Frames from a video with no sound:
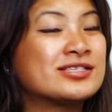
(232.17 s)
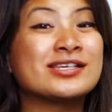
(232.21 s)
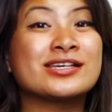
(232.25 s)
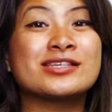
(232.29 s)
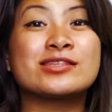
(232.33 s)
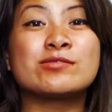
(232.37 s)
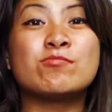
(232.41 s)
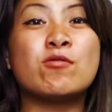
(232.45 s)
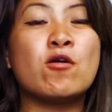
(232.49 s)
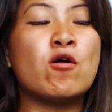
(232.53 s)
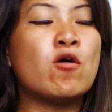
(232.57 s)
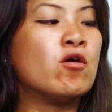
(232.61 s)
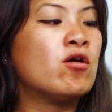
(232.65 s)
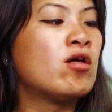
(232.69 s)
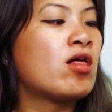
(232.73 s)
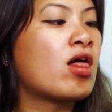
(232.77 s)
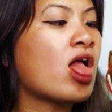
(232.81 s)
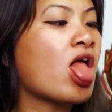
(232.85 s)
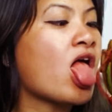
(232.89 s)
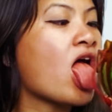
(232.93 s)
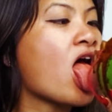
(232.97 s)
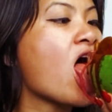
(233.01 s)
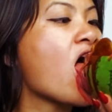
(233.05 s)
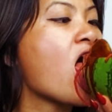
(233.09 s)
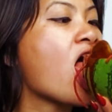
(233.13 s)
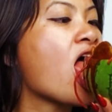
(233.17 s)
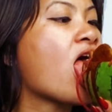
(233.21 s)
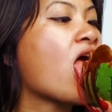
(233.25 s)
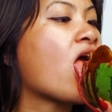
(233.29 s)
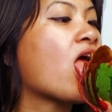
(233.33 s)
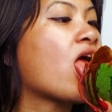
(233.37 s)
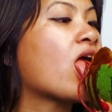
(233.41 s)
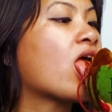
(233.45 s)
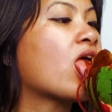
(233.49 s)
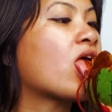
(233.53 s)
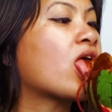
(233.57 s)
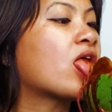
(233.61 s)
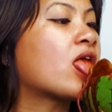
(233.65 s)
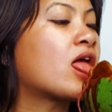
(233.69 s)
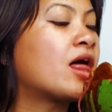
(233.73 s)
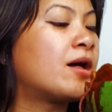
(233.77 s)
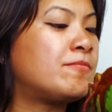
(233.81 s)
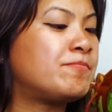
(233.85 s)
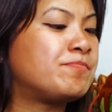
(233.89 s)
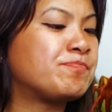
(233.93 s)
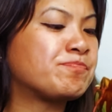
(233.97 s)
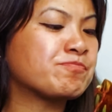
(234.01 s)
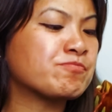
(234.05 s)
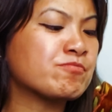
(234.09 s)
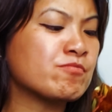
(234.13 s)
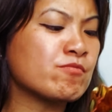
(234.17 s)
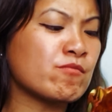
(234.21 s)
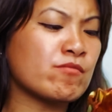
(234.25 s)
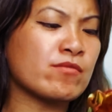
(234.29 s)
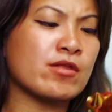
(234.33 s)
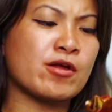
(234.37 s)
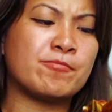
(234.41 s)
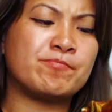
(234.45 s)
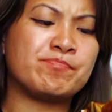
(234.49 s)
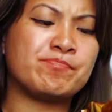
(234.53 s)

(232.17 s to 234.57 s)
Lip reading: lick the bowl. The